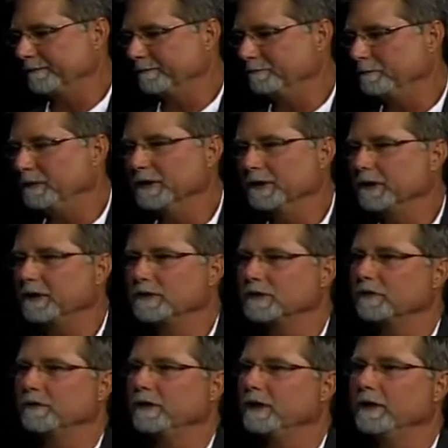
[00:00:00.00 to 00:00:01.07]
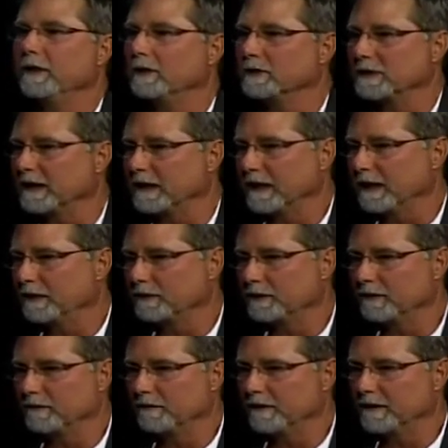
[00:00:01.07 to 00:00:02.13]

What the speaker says: millions of years, I guess, of